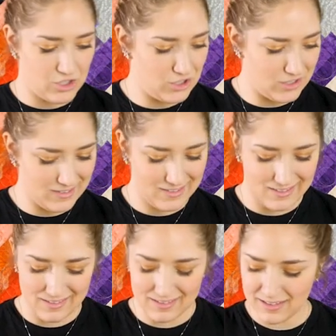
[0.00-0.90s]

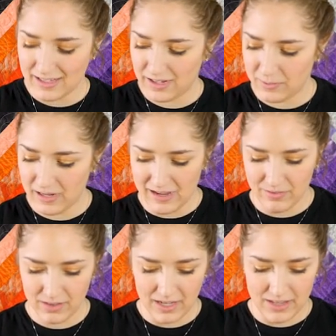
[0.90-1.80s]
Just like we
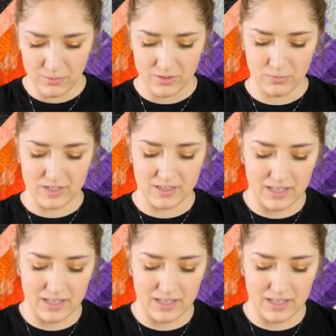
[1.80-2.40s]
have on the other ones, we're gonna